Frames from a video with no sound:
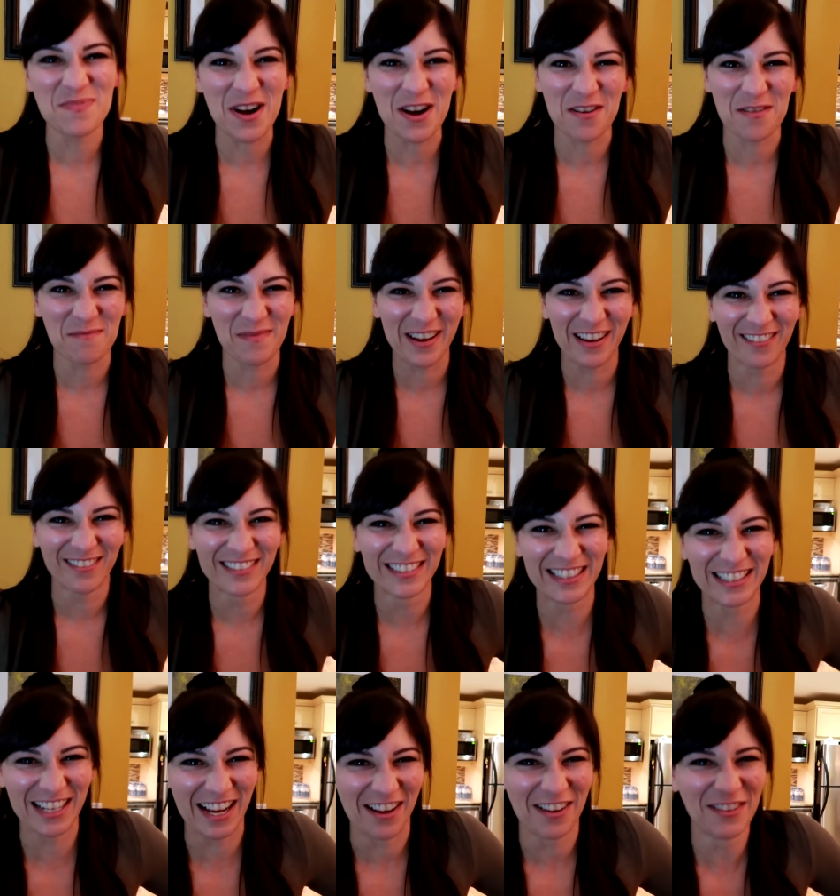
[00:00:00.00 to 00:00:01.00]
part of my old
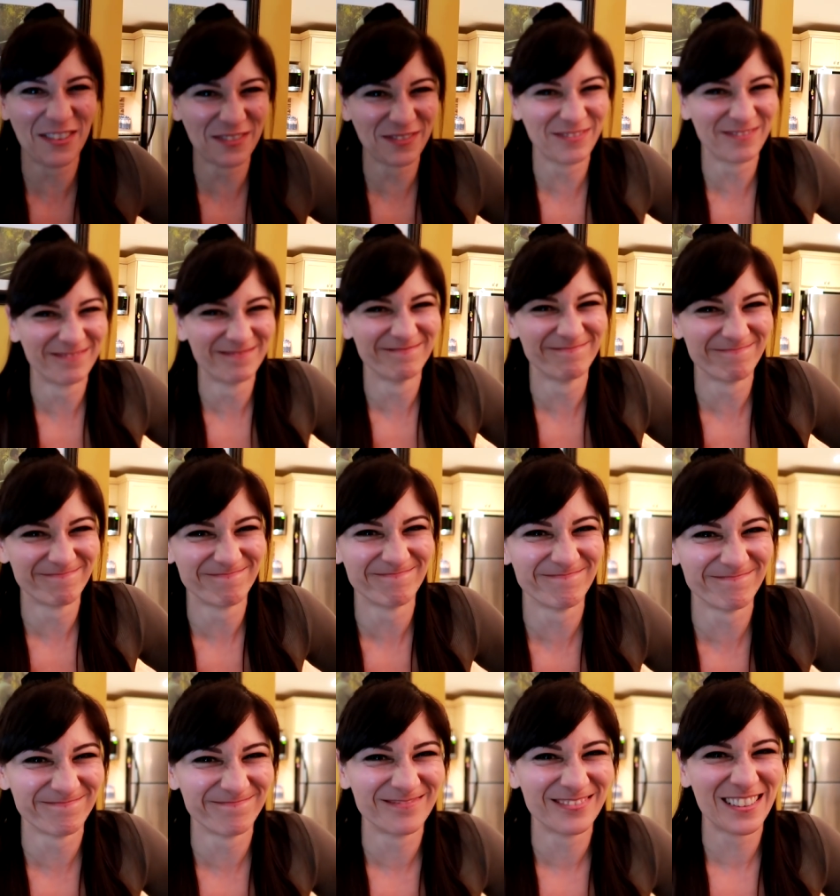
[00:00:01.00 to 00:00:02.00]
self.
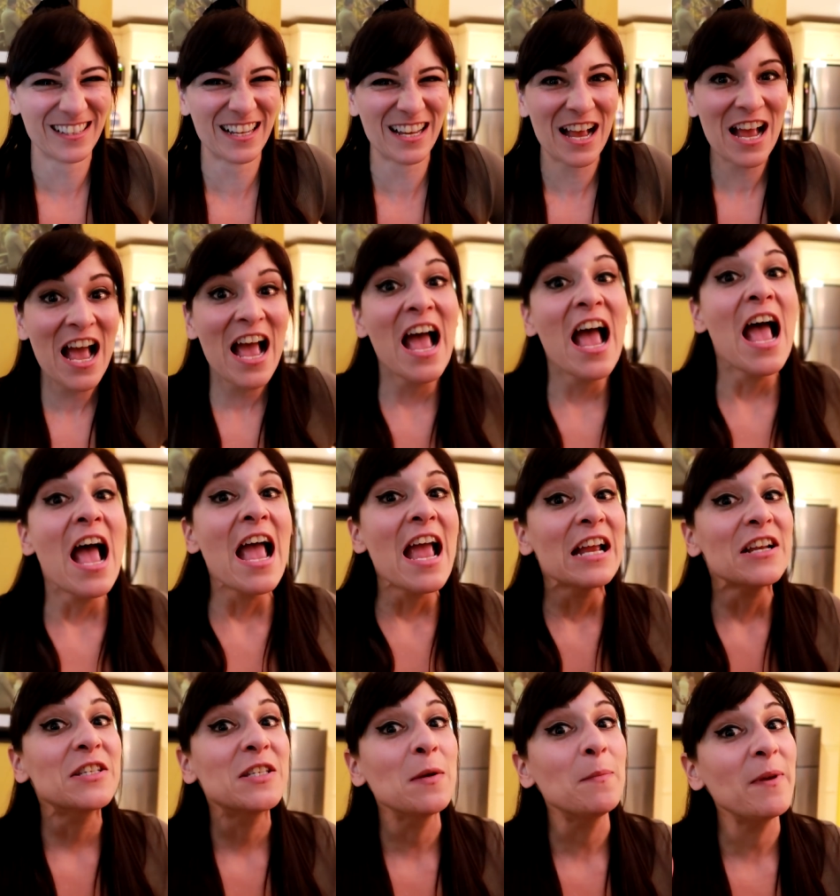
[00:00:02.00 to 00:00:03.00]

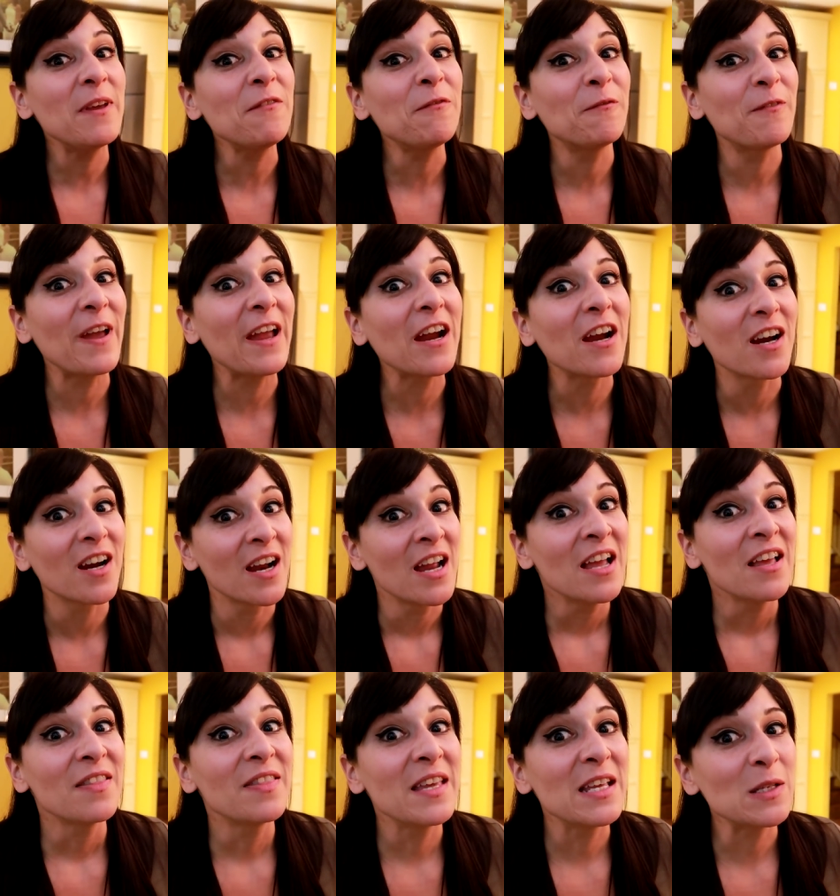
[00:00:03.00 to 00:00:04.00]
To be fair,
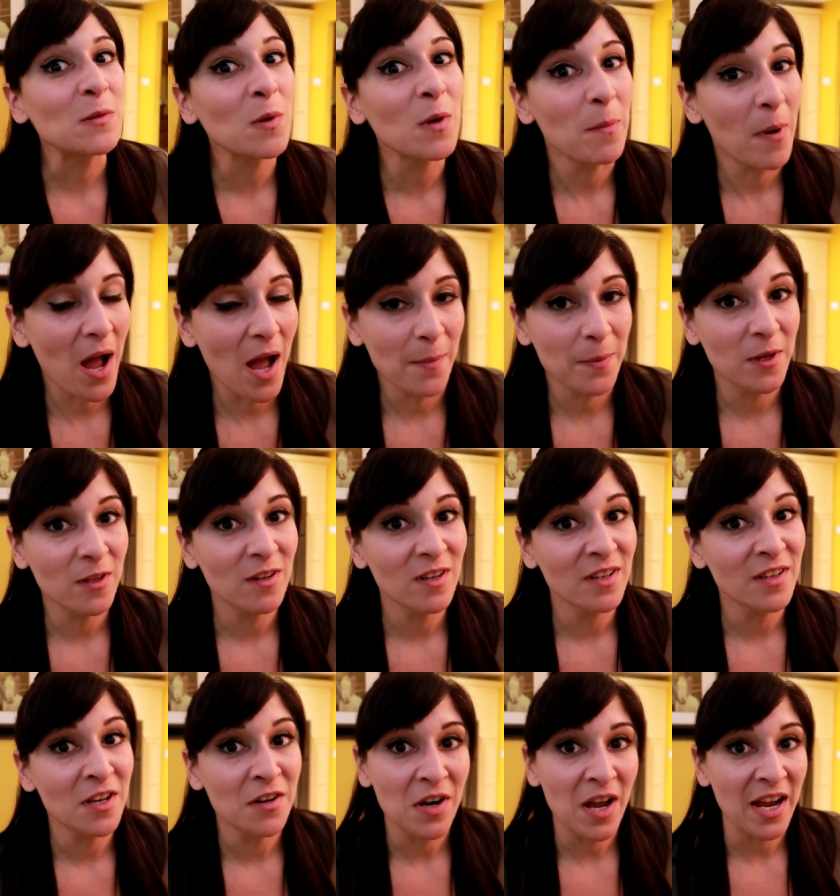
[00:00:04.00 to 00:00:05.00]
these were popular
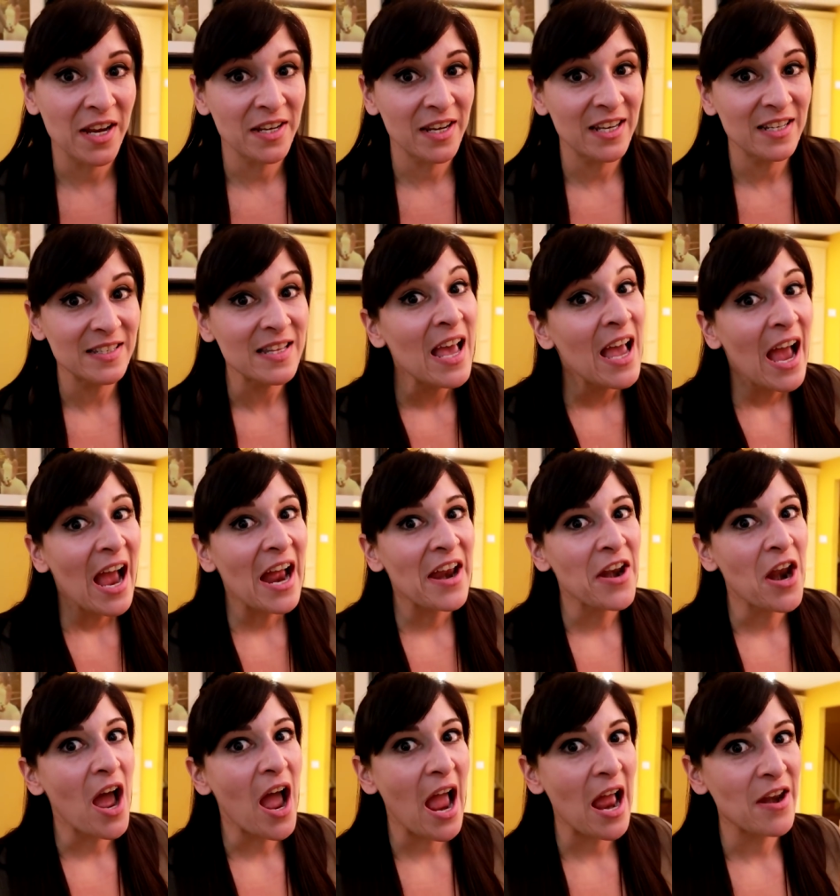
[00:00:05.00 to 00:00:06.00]
in the nineties,
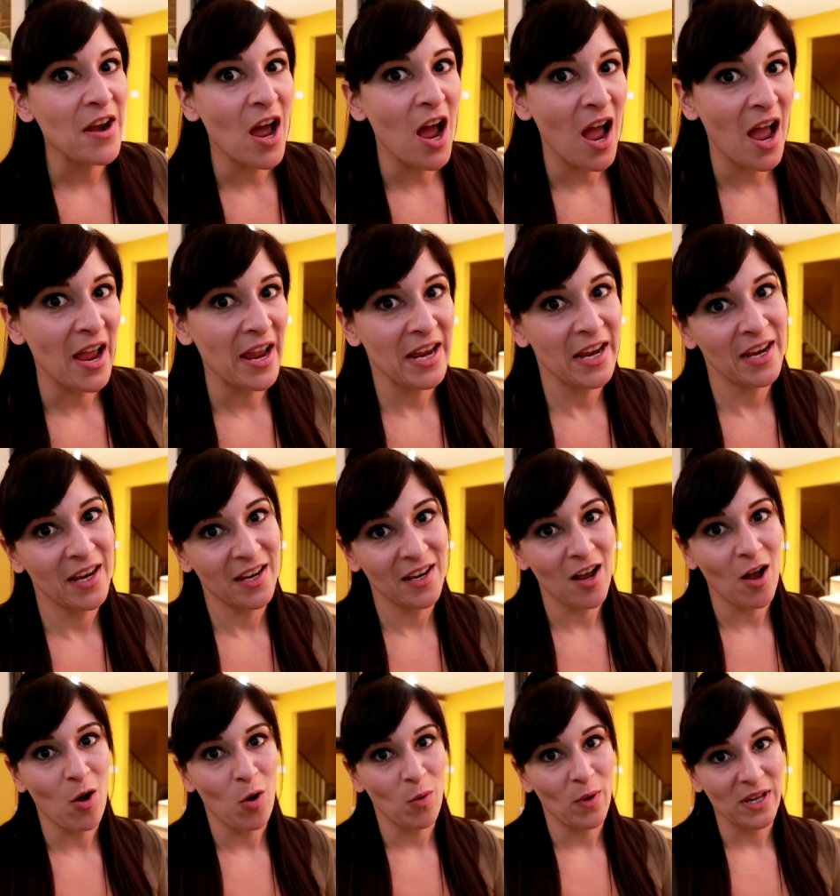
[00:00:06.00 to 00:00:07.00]
and, and I
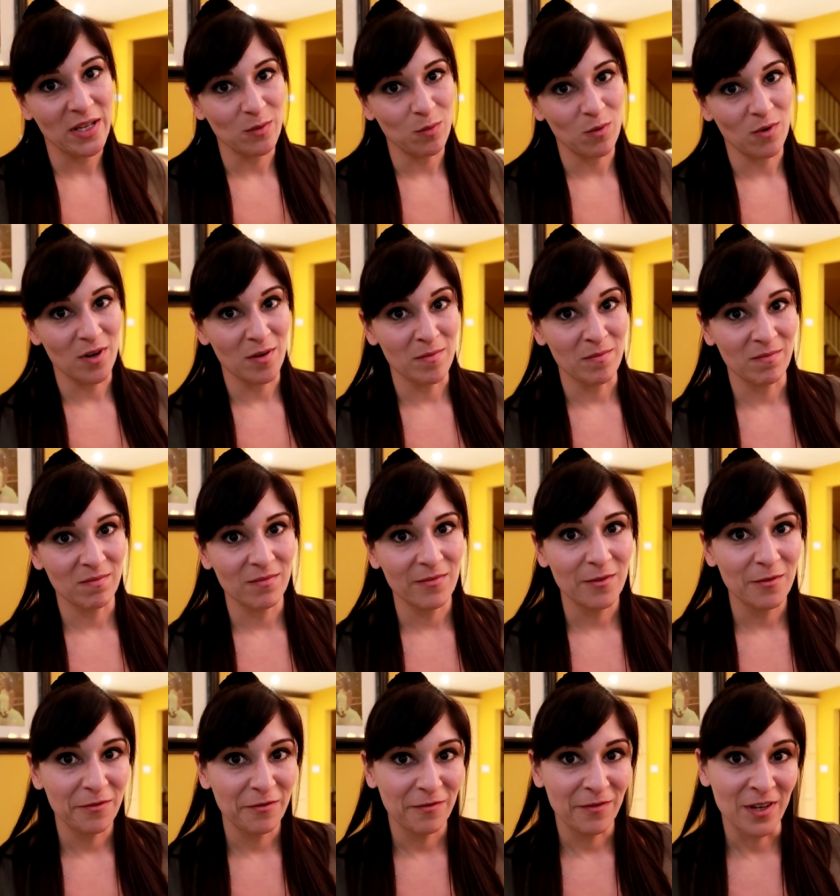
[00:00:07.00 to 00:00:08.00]
always wore
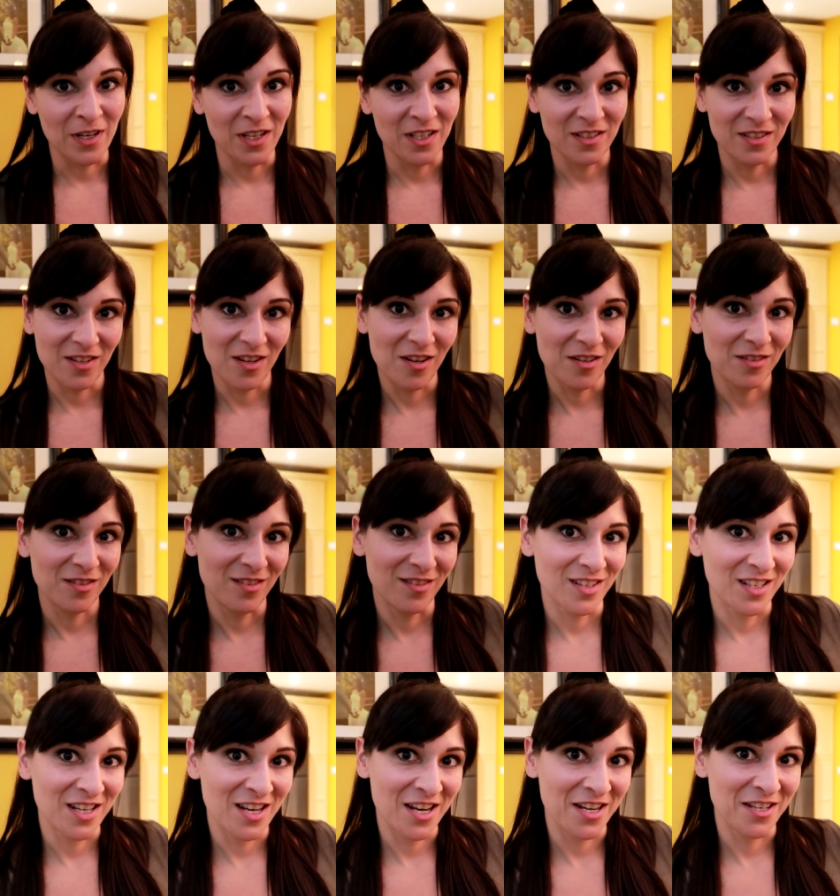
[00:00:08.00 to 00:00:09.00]
funny socks
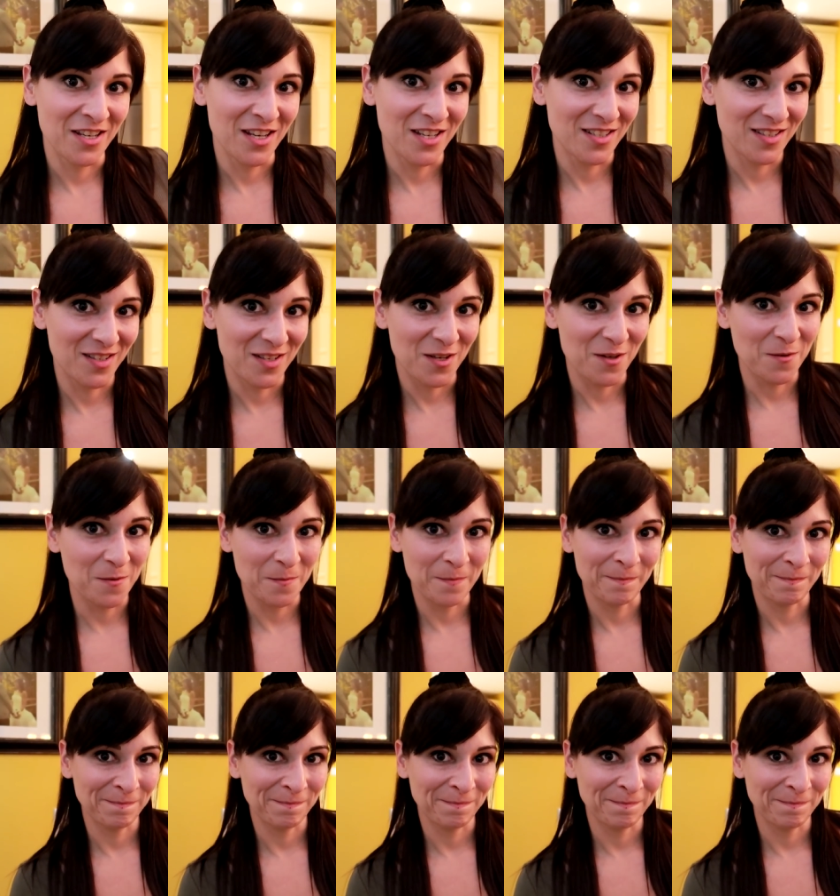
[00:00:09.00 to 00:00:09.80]
in the nineties too.